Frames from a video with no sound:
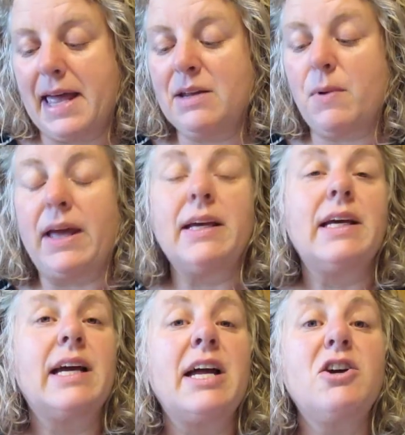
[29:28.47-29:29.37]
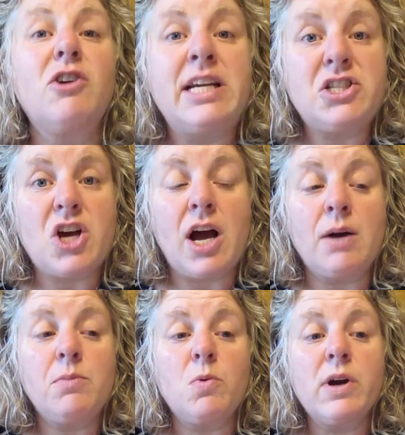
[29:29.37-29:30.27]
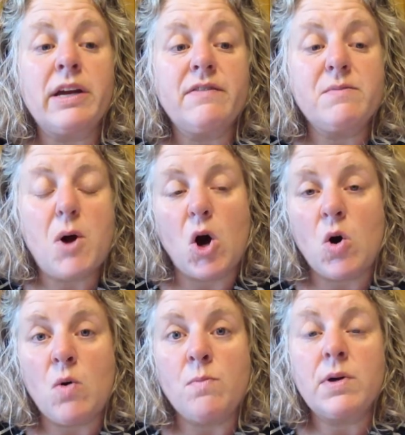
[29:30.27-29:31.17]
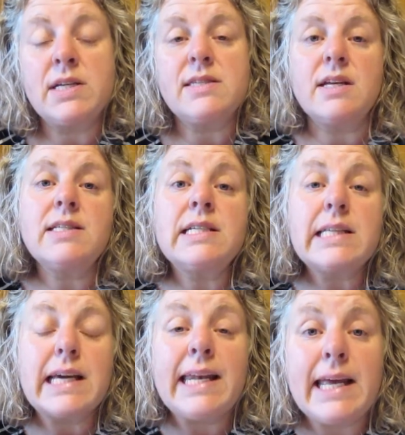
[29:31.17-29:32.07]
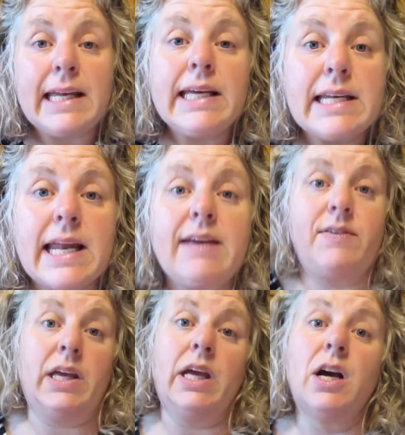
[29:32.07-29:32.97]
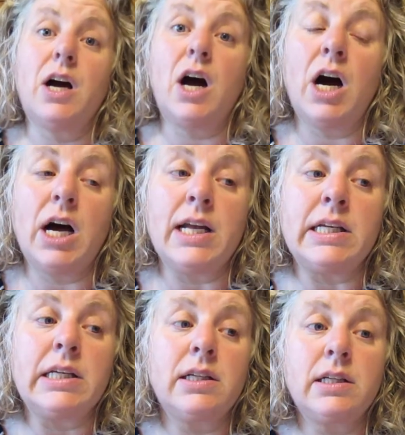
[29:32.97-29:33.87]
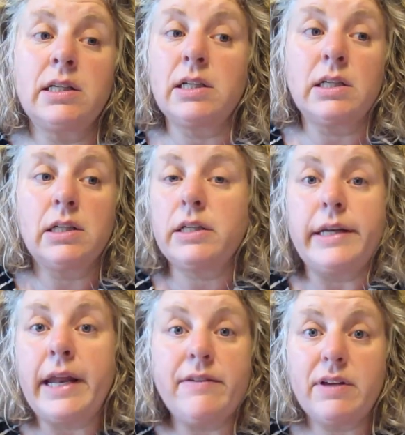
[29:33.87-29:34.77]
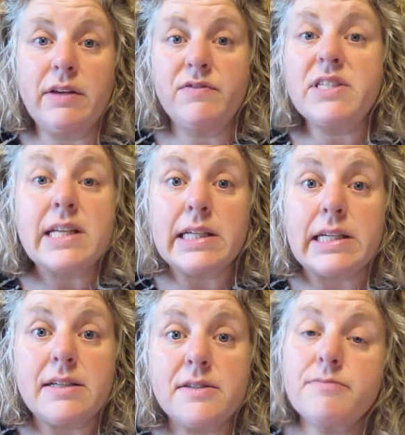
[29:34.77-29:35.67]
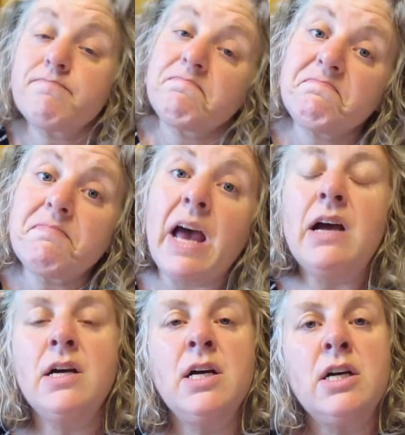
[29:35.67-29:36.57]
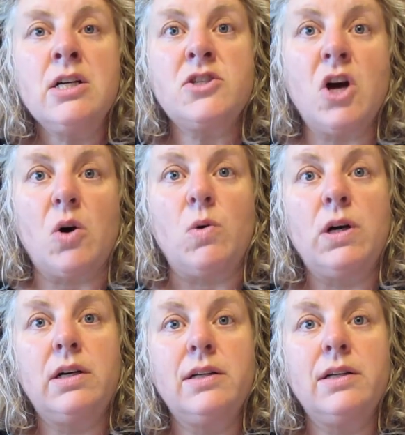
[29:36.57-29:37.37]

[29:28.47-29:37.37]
Anyway, got a great job working from home, consulting the Canadian Navy on Navy facilities. So,